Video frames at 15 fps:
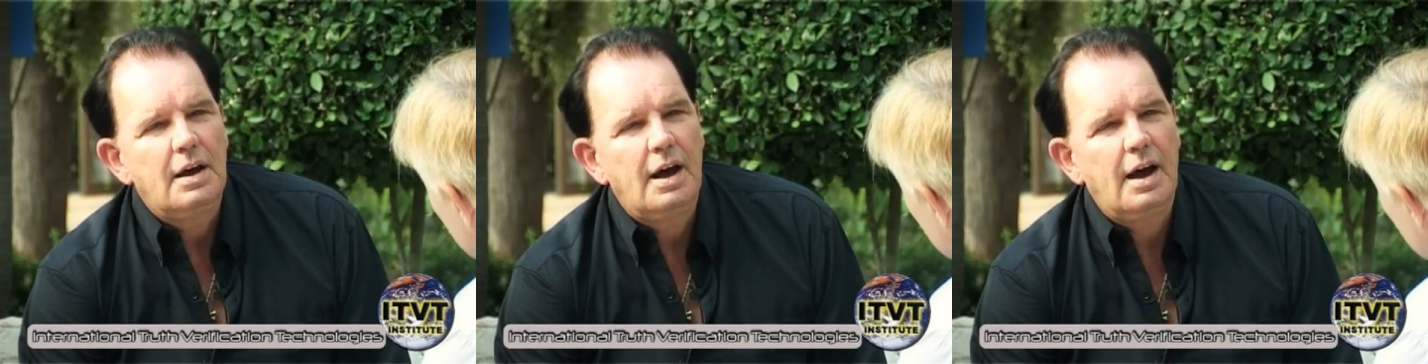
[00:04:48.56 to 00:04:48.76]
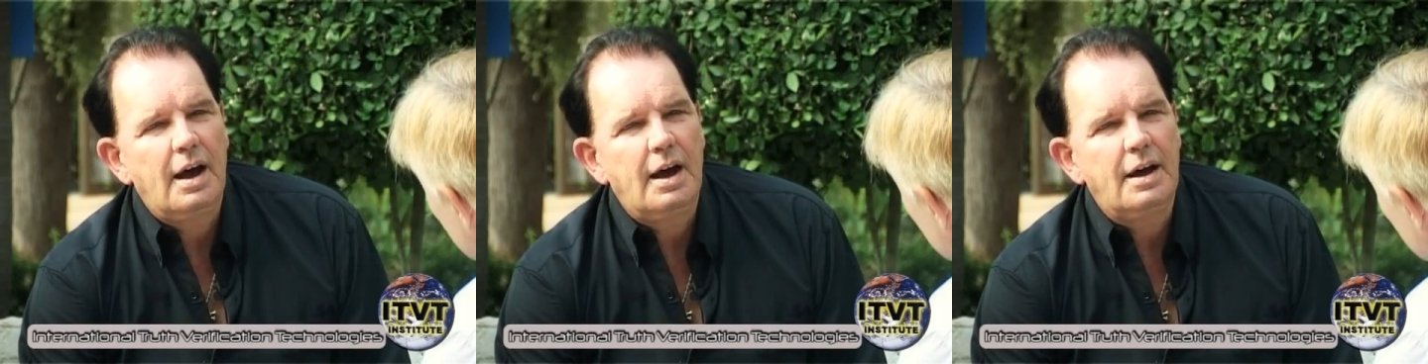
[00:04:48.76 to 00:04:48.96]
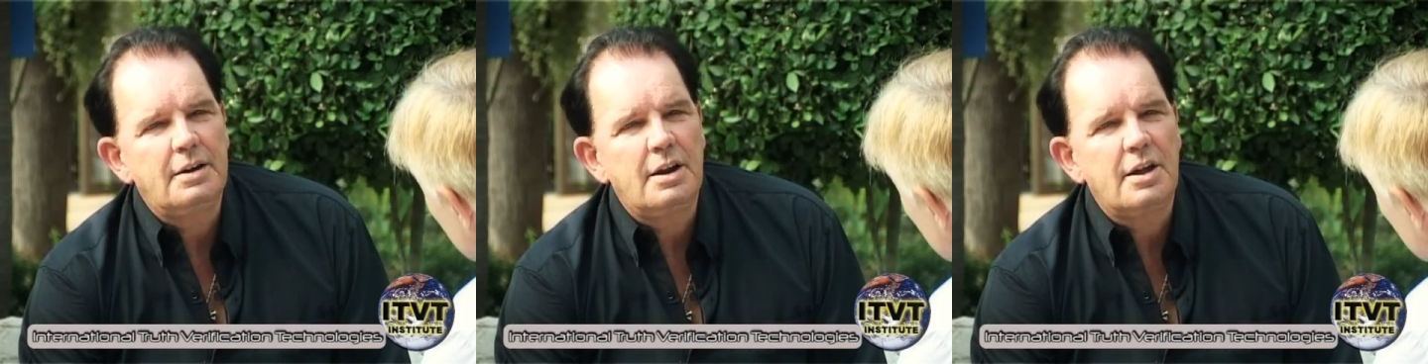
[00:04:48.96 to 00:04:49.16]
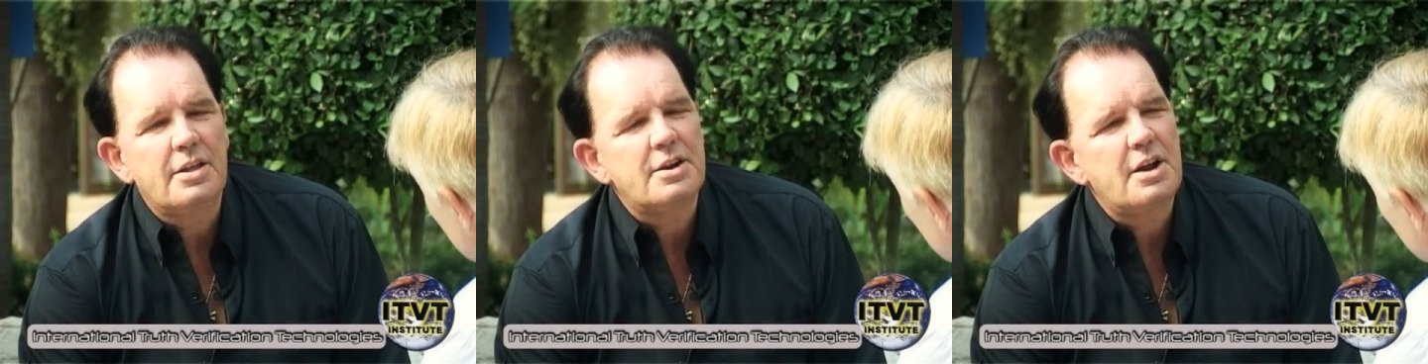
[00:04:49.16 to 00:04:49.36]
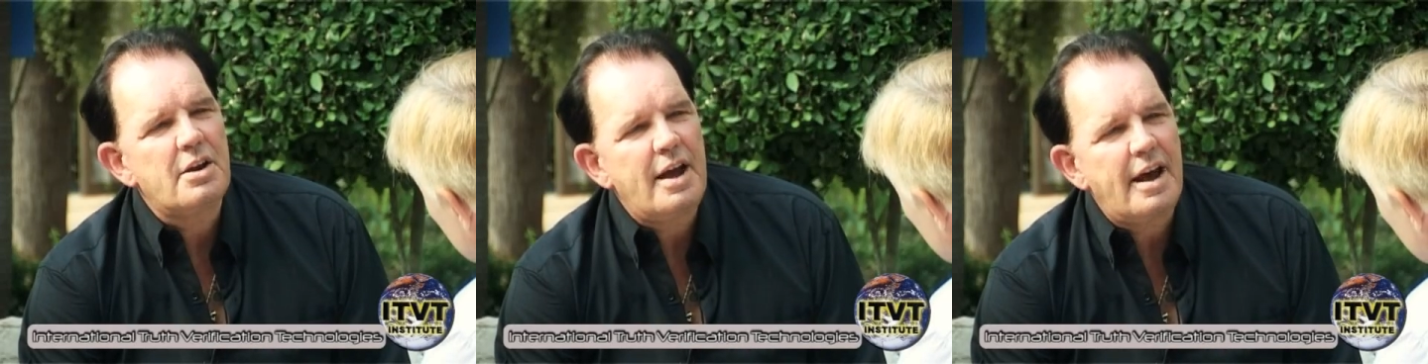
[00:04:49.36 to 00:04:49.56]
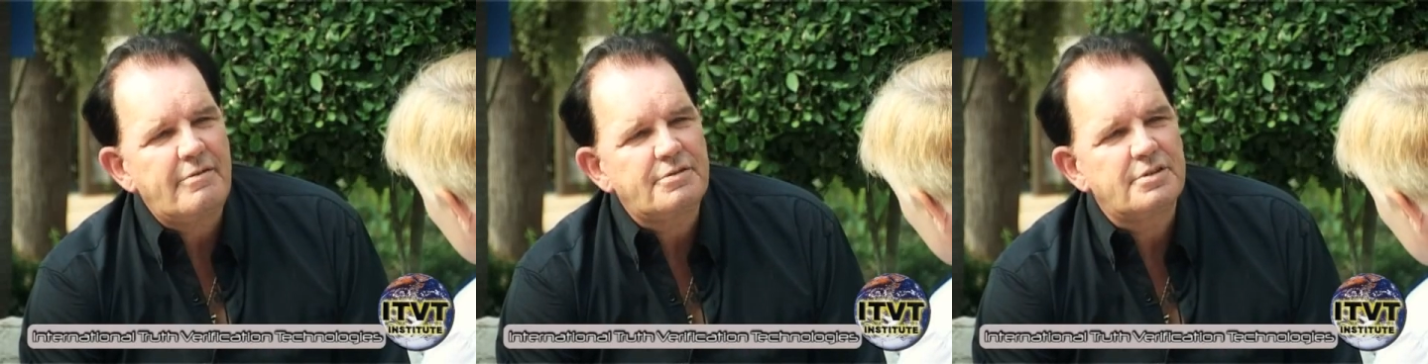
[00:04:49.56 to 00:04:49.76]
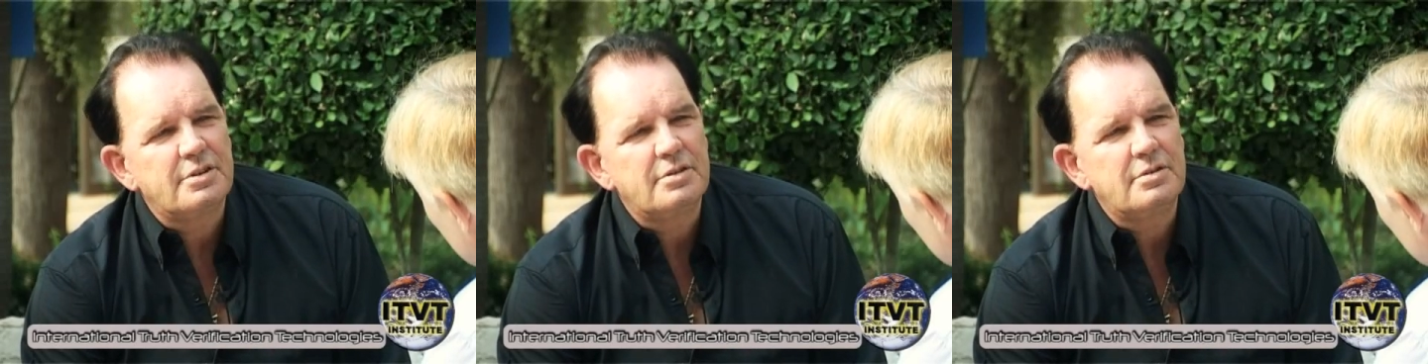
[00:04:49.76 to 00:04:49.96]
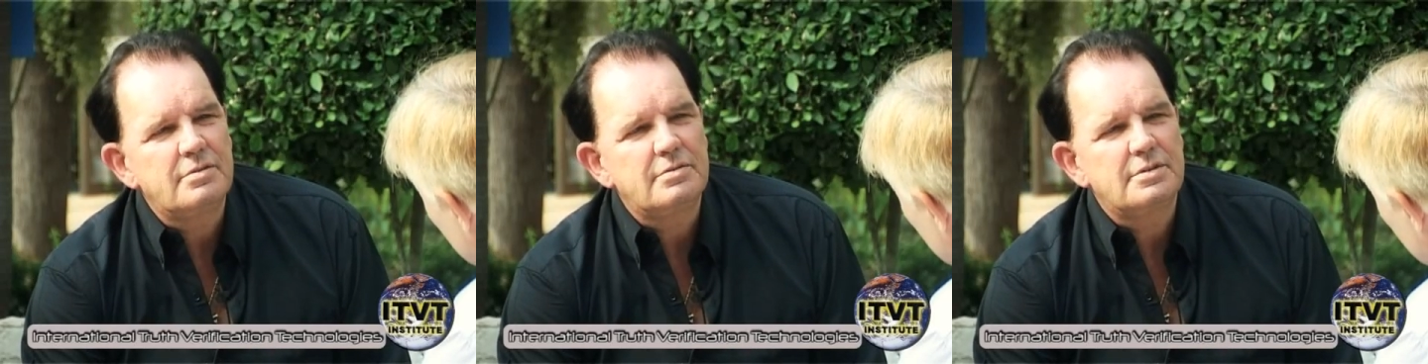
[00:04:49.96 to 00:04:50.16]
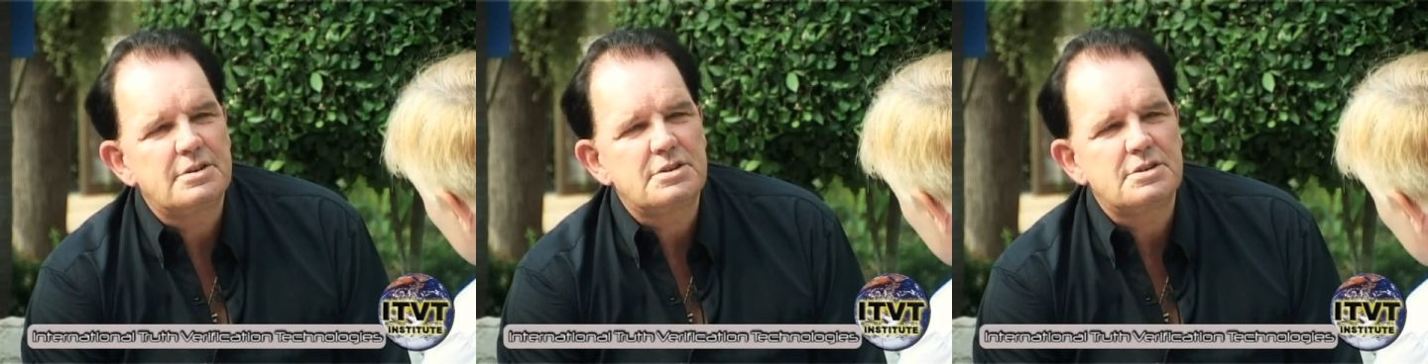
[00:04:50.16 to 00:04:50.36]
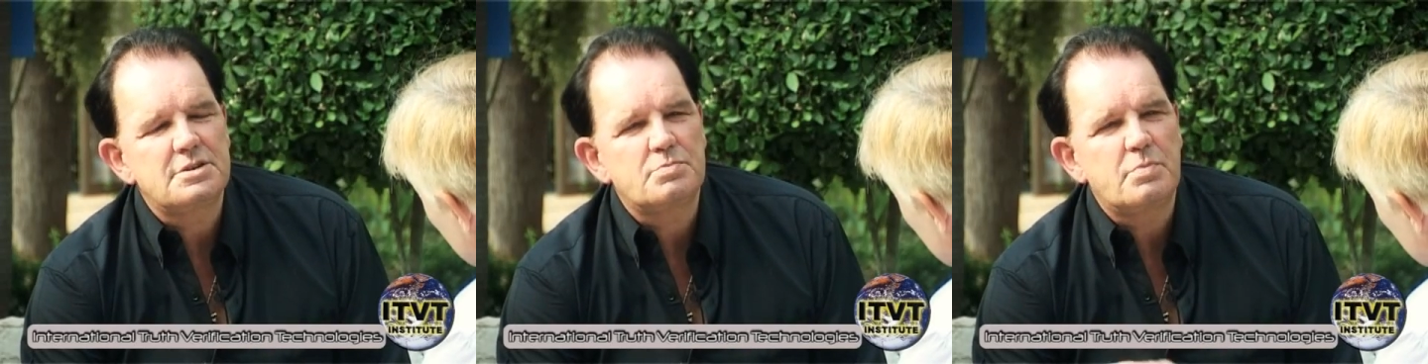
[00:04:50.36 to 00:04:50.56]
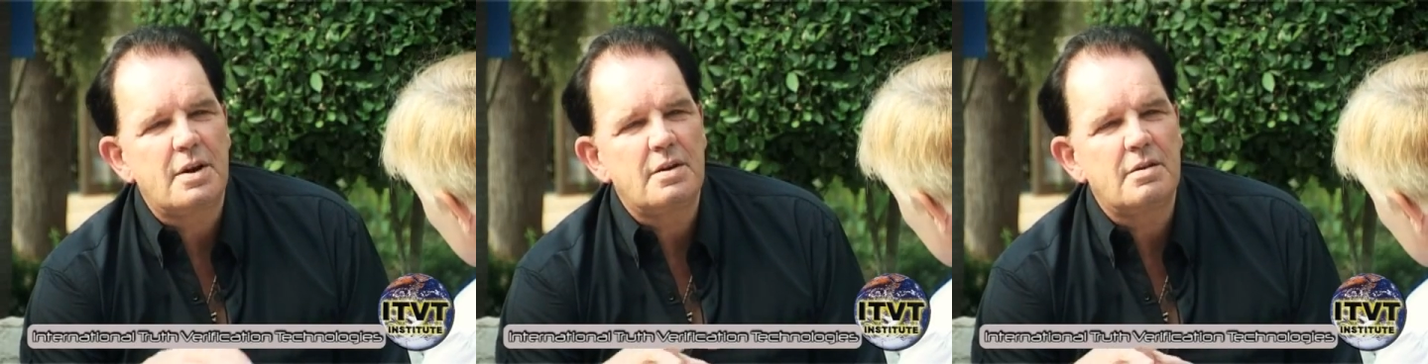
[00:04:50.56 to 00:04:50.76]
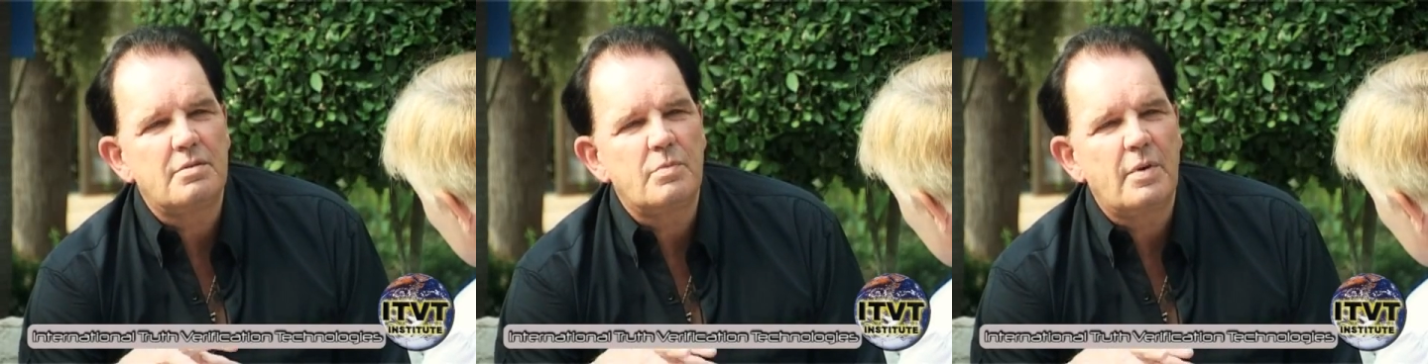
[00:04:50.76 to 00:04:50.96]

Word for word: Uh, no, they don't have to. This is one,